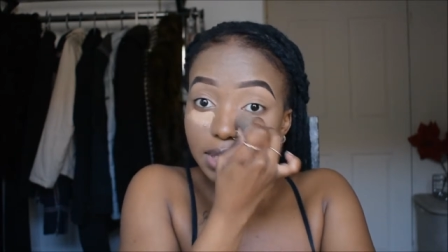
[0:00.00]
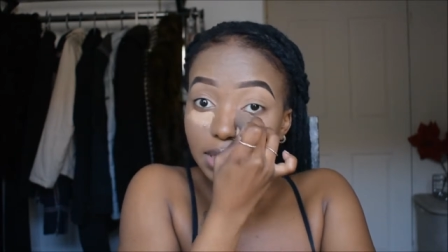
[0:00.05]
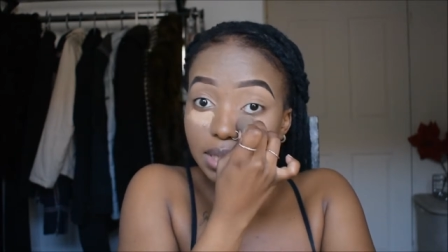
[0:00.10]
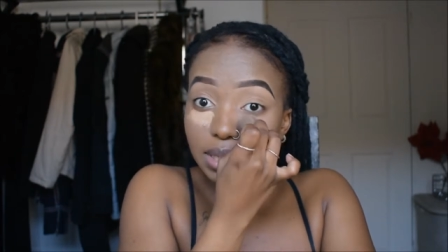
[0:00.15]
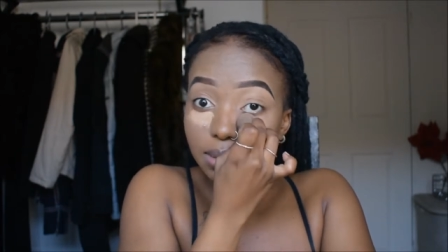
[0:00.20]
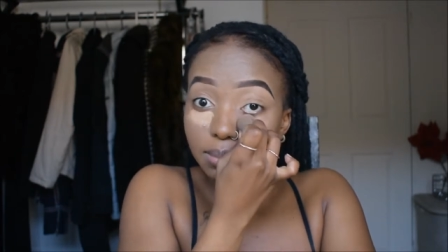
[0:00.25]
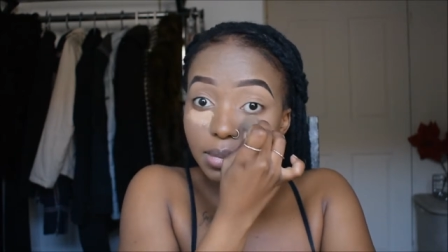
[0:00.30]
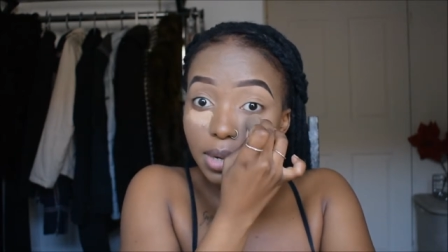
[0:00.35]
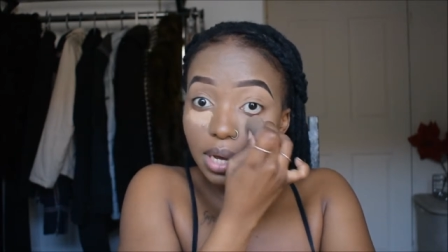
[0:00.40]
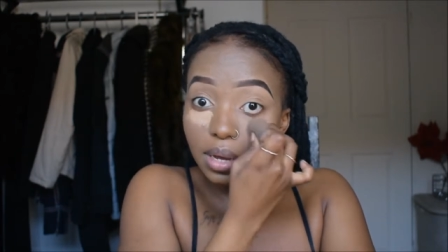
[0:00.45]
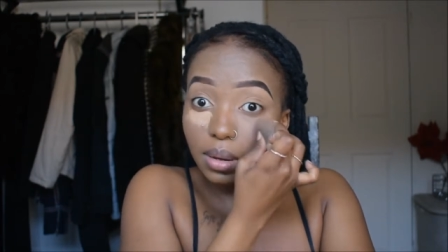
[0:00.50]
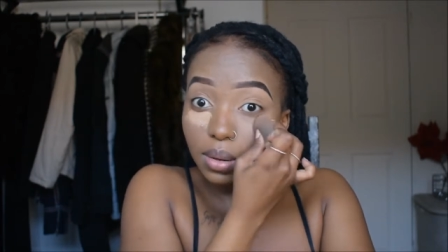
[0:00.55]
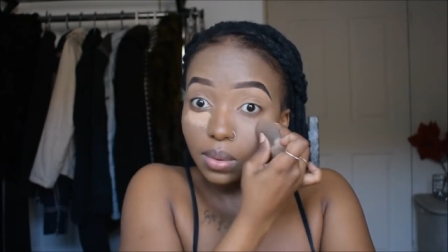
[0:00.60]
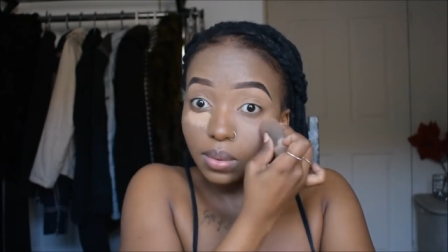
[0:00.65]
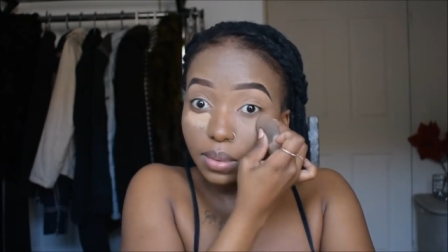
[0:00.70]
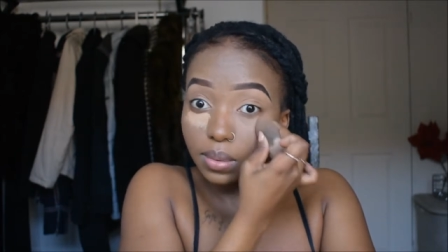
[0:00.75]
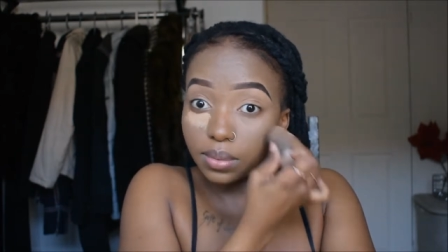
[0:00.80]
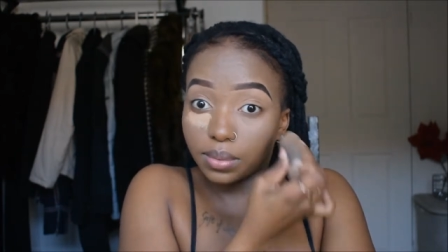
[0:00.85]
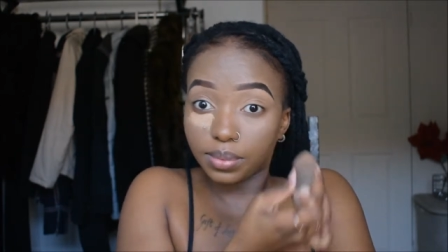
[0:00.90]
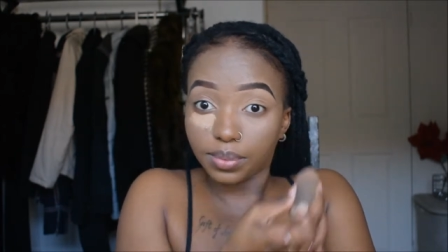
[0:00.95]
somehow
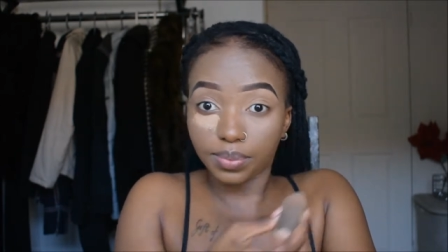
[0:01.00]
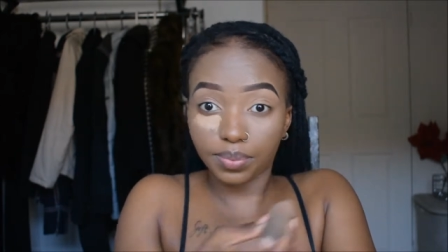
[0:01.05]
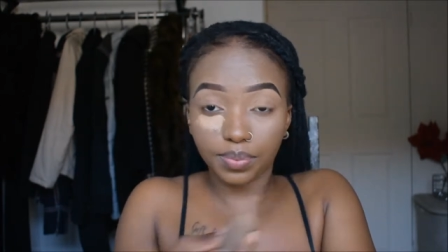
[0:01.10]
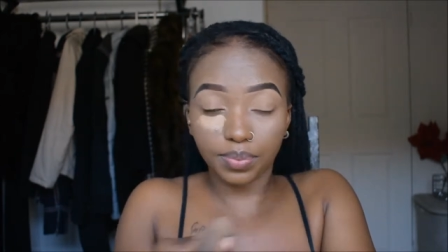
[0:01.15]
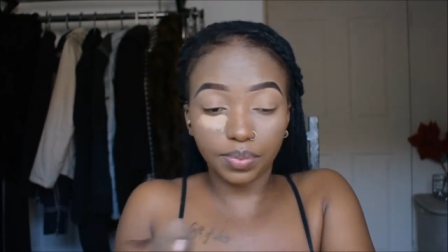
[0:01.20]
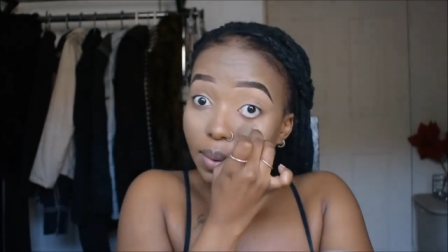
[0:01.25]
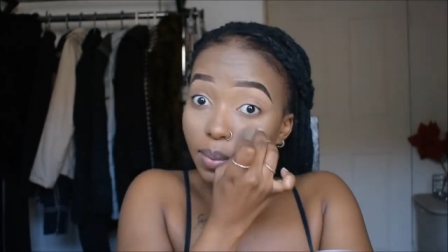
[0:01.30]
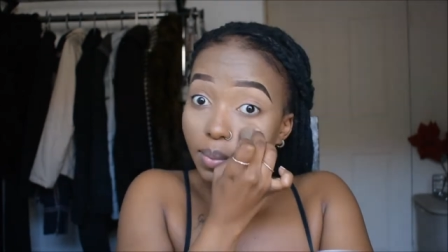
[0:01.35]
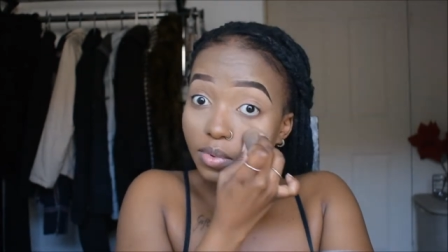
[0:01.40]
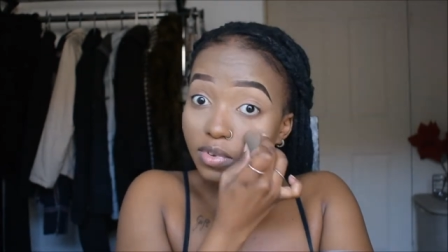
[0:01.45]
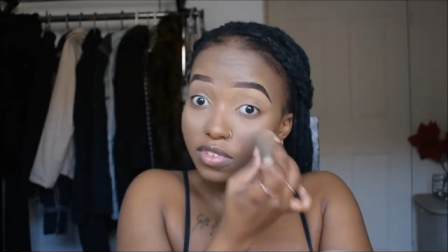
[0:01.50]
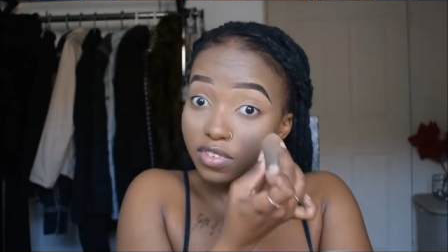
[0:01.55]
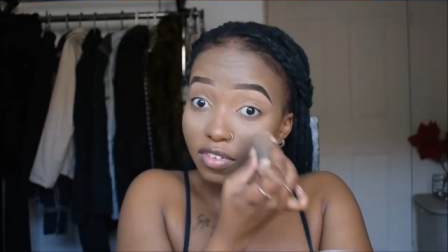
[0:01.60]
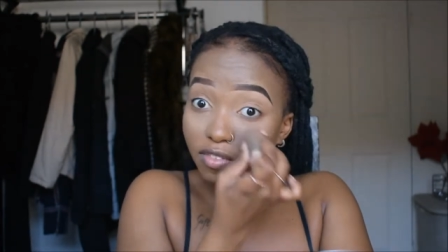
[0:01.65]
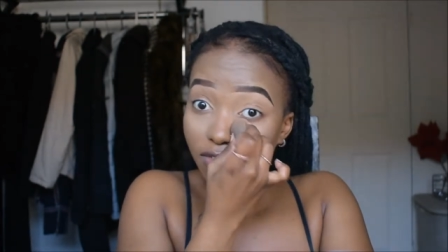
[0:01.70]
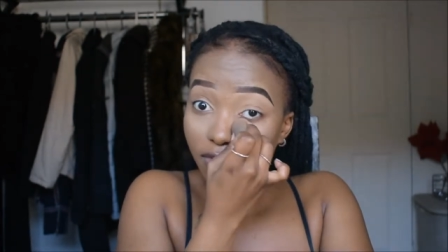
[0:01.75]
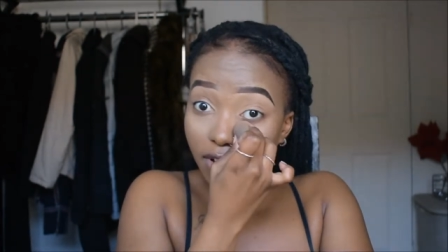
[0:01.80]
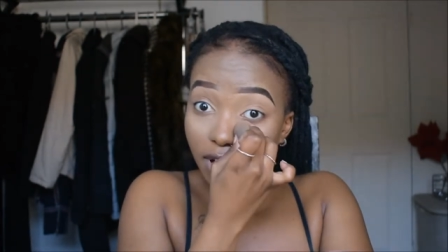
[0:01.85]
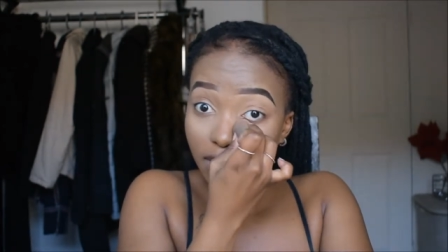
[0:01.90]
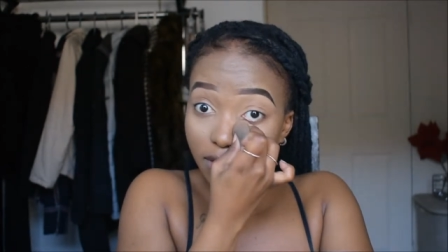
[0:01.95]
we
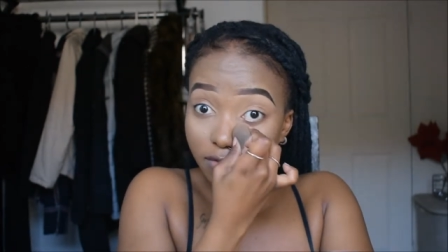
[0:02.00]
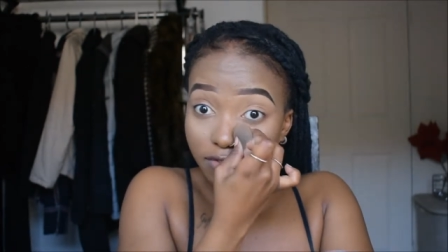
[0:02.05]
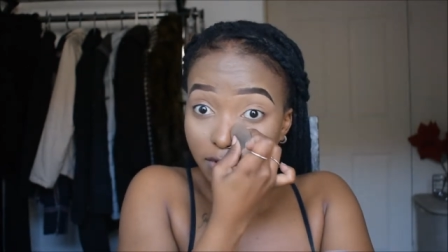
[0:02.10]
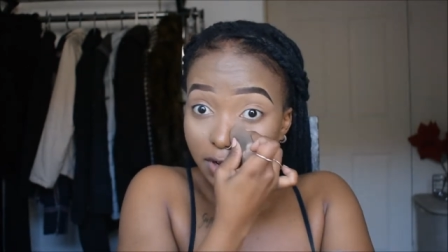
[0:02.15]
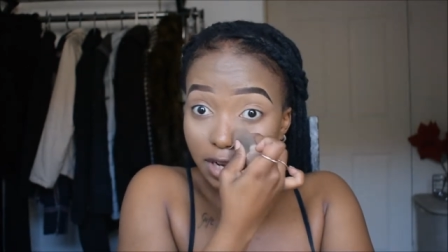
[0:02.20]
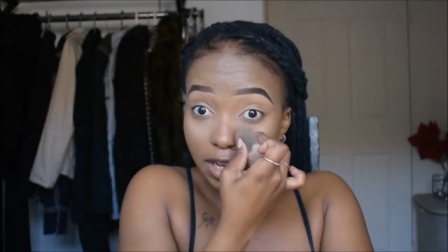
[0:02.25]
survived